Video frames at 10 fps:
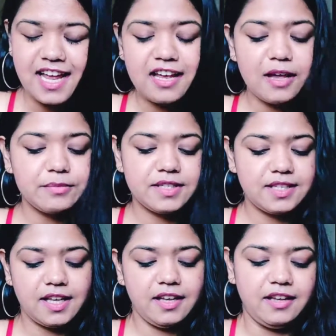I am
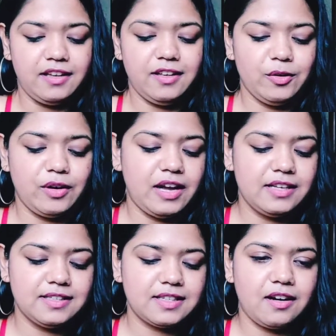saying you
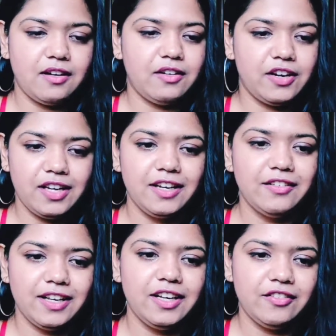guys are
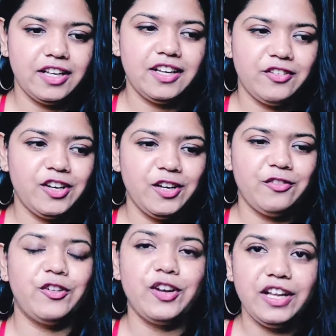
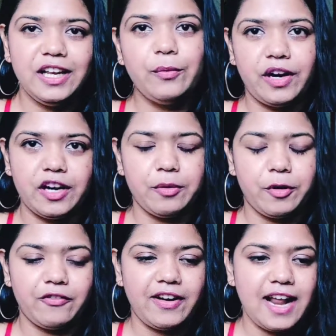really worried
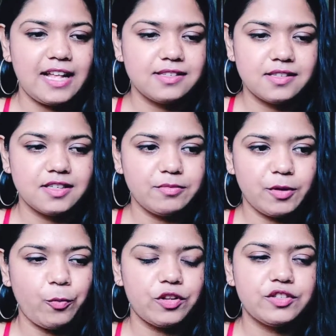about finances,
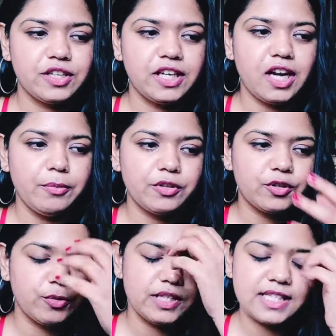but what's really coming
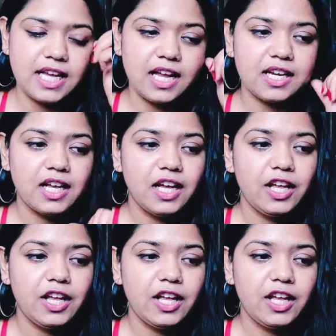through is that